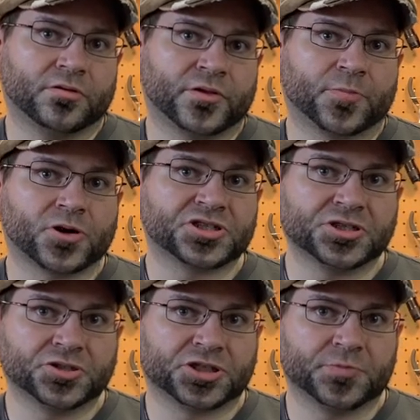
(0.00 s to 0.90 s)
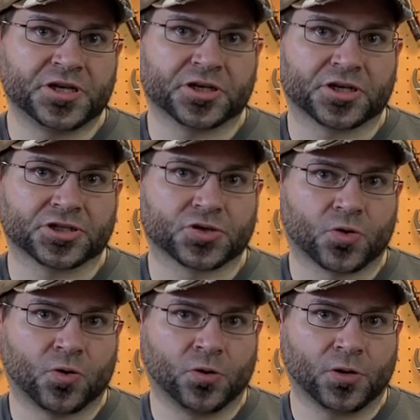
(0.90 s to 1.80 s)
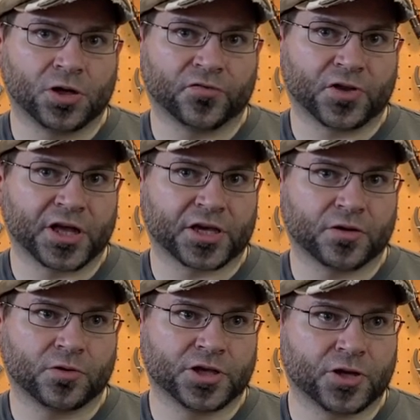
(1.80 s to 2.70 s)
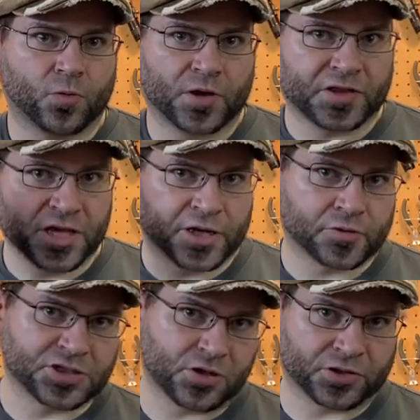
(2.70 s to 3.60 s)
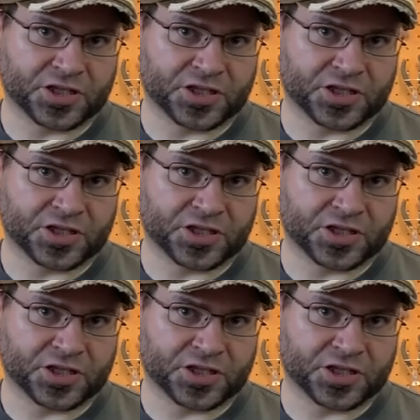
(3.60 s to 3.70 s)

person who should be in control of, like, what the end result